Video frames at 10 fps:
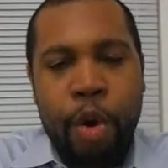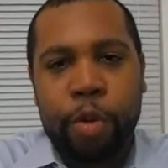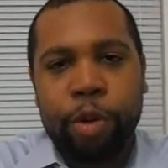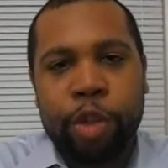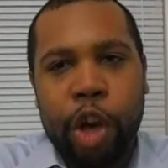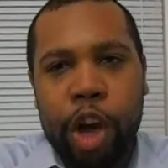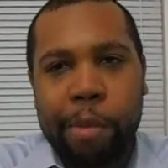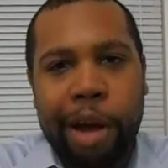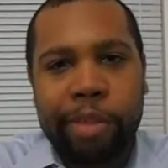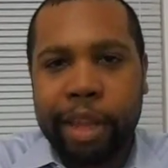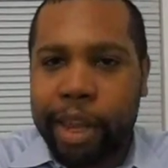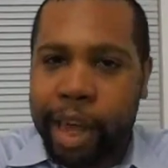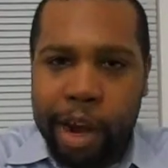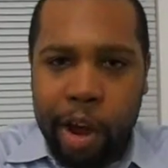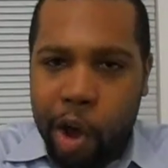We'll talk about the
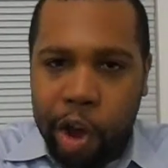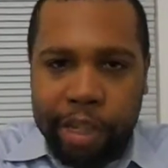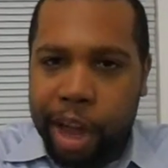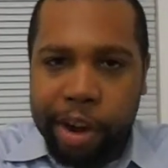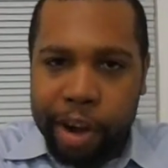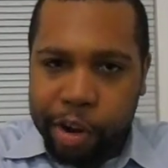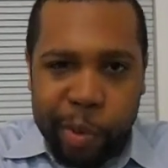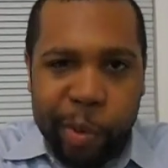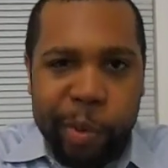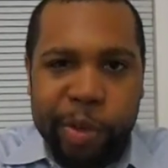Atlanta Hawks, how they're doing.